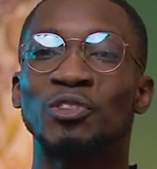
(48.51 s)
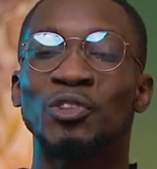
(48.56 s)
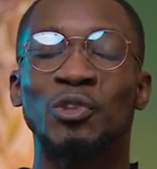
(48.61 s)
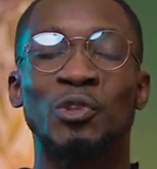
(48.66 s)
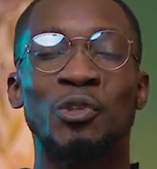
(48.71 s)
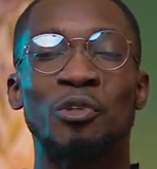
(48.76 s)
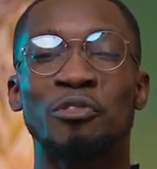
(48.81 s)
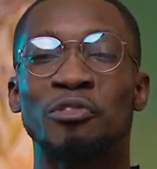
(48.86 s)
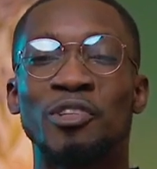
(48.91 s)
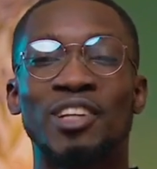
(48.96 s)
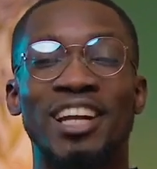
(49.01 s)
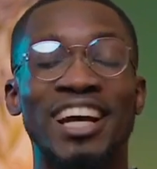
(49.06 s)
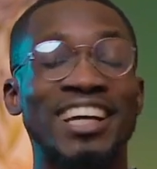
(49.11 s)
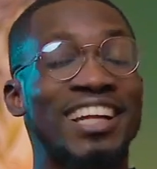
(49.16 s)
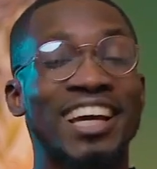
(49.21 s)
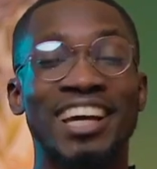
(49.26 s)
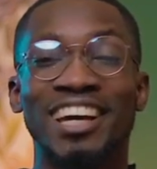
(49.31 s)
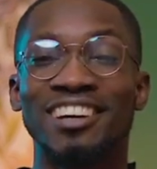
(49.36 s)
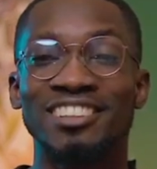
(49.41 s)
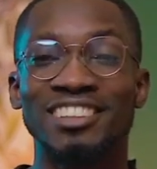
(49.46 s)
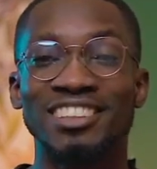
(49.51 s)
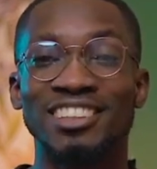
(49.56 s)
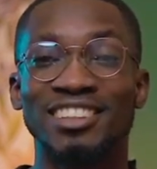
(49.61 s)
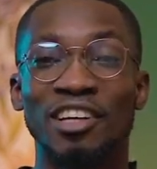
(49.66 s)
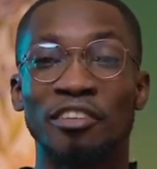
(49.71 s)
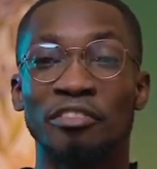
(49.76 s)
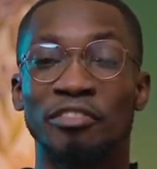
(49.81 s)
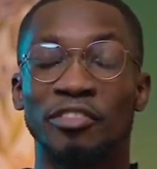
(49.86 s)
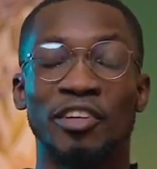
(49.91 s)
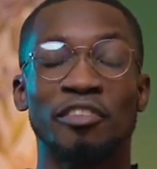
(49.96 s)
So if you like that kind of
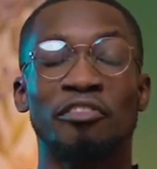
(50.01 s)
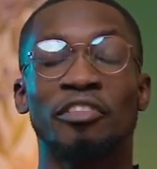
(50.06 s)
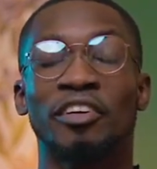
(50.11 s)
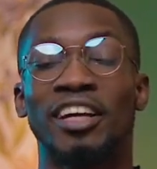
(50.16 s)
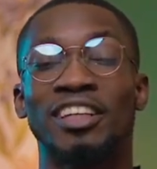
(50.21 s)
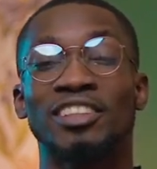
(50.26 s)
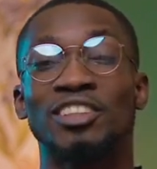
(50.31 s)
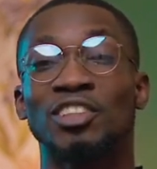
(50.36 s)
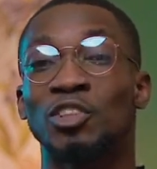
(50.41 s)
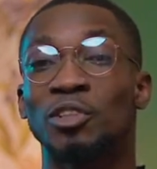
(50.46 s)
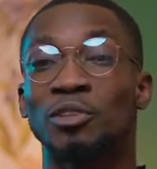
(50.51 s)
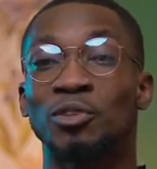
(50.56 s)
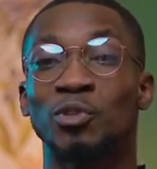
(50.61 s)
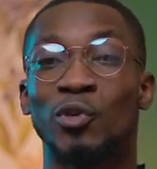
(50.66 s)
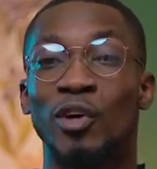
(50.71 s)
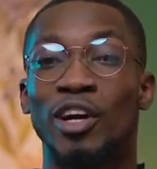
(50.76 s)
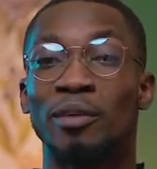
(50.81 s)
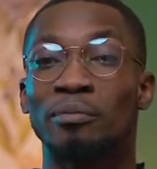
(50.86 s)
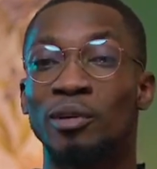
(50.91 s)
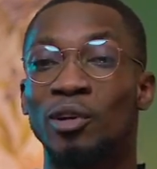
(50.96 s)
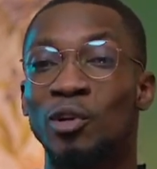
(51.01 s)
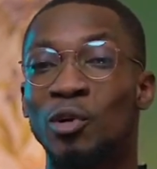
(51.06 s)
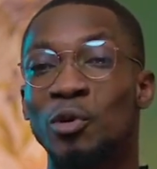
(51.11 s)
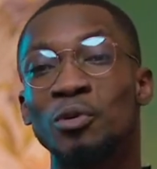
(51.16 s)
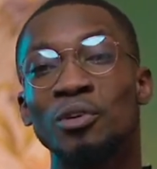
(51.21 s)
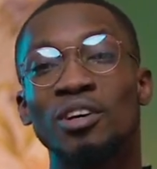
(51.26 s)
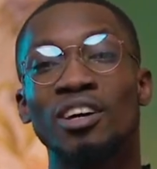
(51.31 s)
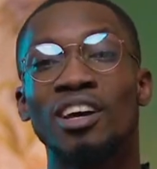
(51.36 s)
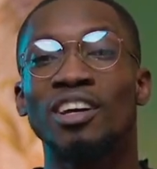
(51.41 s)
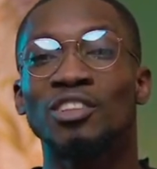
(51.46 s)
stuff, don't forget to subscribe
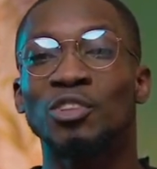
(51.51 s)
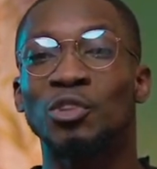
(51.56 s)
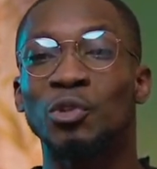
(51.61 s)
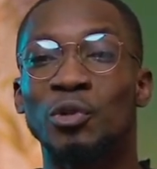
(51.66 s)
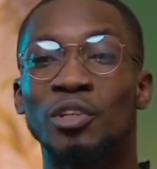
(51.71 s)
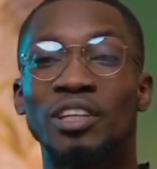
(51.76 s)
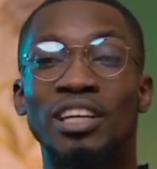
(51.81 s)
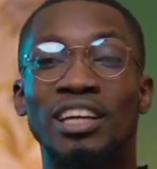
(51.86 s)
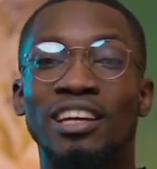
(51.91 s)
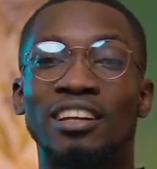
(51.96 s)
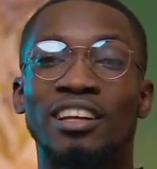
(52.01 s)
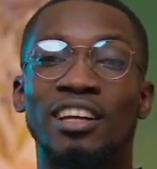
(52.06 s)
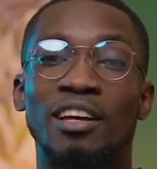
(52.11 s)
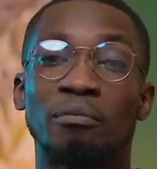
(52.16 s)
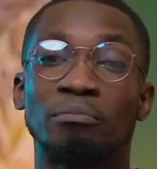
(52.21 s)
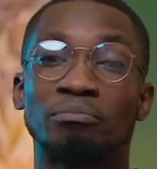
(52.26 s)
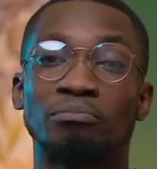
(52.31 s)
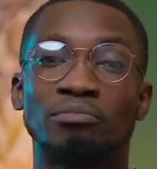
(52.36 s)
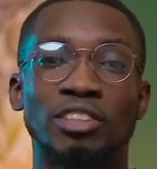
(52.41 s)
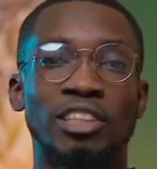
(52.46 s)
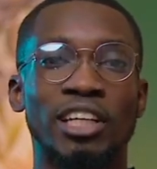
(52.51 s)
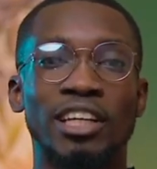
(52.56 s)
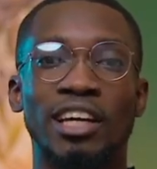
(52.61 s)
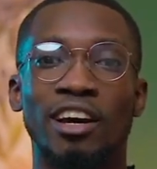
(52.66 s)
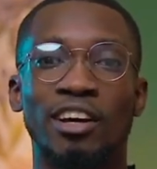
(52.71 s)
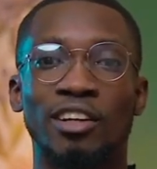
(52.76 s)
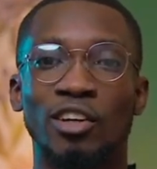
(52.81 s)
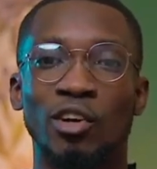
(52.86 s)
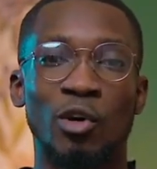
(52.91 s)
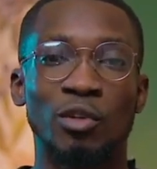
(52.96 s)
below so you can
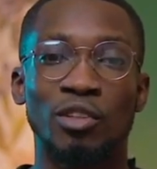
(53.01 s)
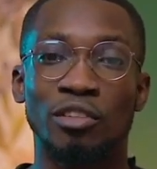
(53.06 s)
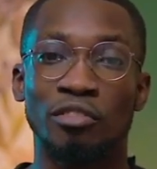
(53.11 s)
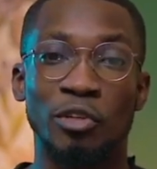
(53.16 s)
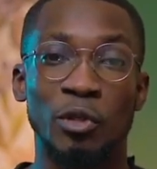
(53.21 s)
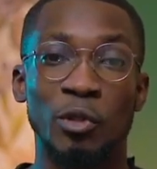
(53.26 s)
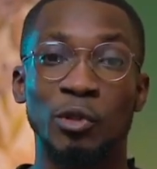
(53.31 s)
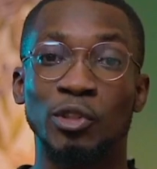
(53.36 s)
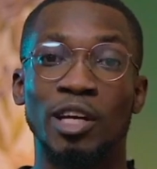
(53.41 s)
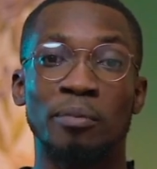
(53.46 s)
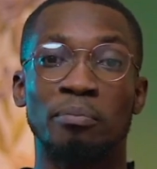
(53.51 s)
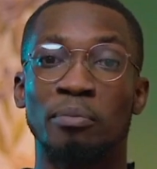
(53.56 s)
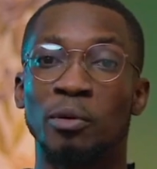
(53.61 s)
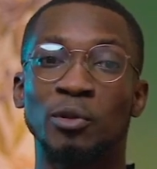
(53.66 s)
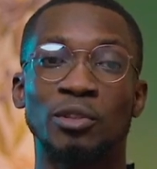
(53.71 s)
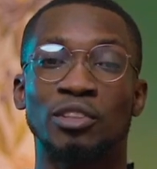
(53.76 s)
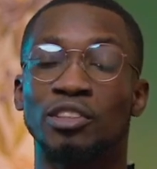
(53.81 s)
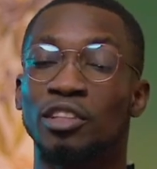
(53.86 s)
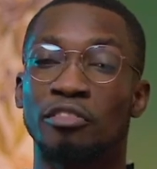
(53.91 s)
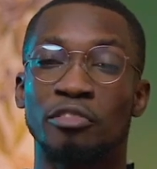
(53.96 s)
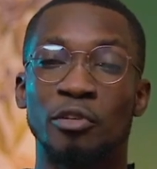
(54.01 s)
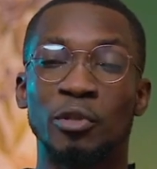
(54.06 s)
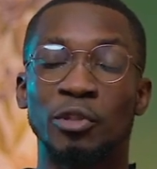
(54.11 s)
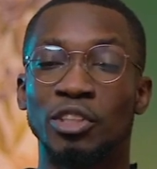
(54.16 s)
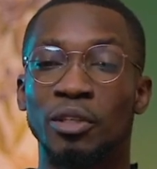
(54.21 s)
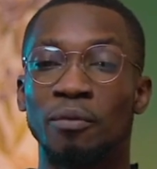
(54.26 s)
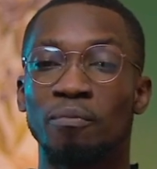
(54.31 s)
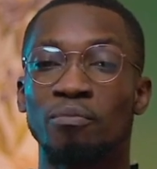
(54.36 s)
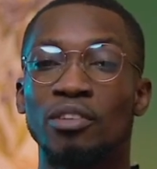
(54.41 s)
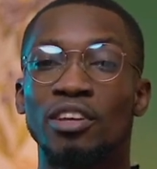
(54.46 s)
check out all the videos I post in the
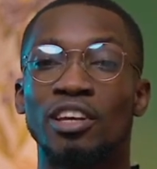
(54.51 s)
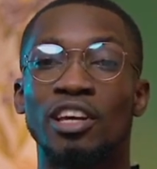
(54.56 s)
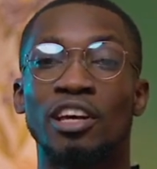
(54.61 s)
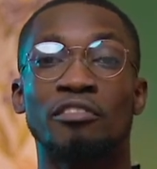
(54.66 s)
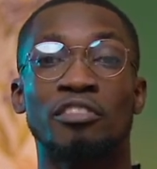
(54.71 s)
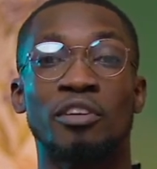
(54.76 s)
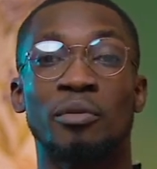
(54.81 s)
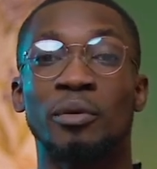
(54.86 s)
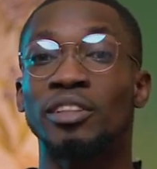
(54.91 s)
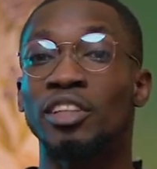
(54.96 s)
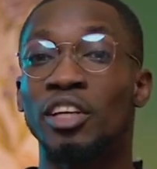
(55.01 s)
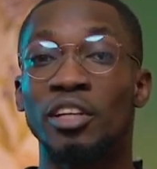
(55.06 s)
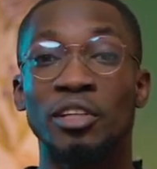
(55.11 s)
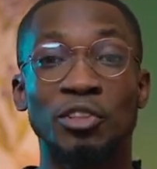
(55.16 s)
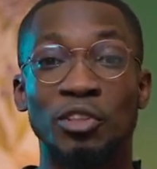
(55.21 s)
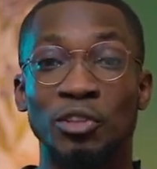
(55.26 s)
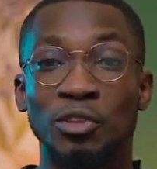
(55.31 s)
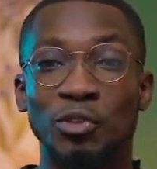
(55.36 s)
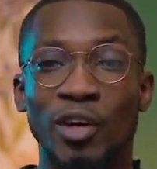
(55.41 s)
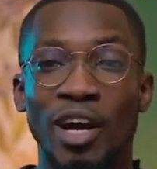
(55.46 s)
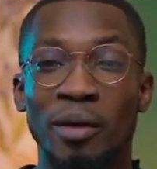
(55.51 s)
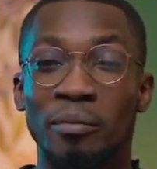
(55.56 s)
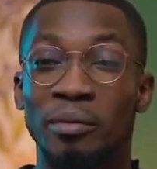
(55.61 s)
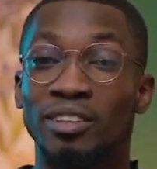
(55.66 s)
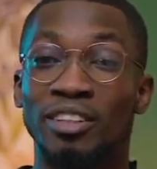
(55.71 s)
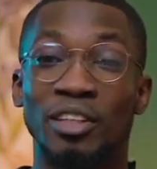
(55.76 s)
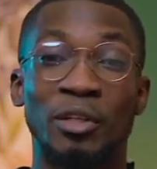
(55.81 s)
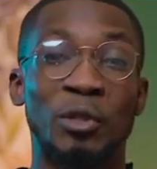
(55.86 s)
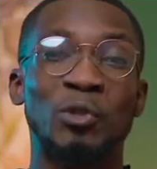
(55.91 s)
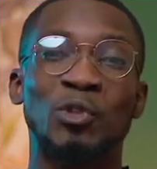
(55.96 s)
future. If you're a returning
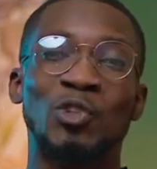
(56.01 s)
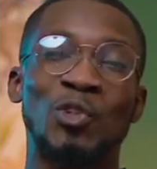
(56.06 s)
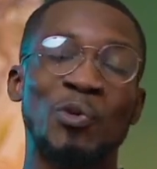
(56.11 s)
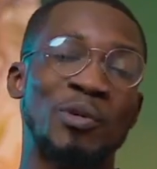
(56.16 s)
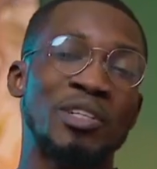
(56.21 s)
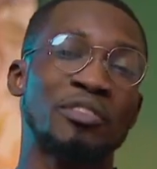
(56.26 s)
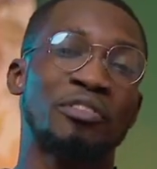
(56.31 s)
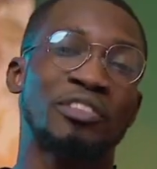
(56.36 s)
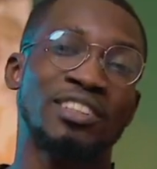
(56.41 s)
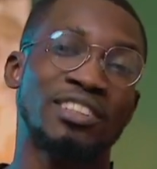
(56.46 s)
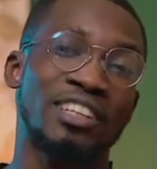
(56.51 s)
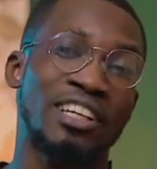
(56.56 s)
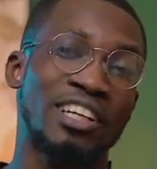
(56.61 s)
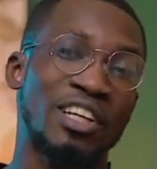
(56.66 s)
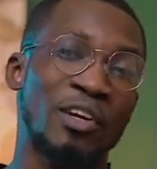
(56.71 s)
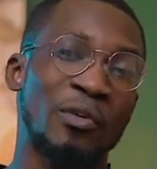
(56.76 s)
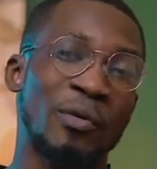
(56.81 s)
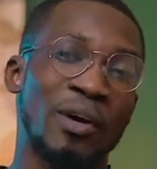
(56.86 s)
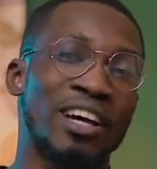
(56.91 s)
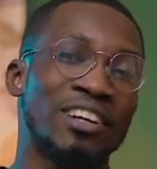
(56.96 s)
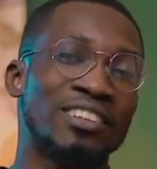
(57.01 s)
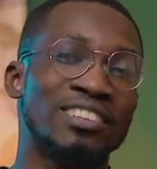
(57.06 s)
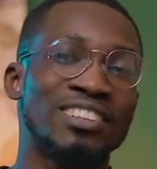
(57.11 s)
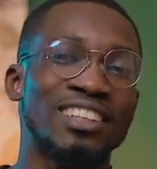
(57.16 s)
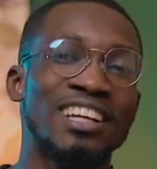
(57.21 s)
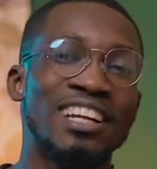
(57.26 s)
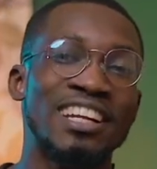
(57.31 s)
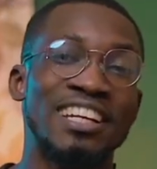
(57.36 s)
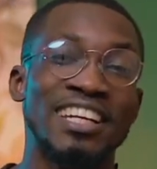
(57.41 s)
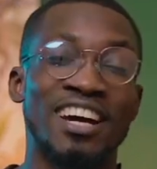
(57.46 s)
subscriber, thank you so much for sticking around.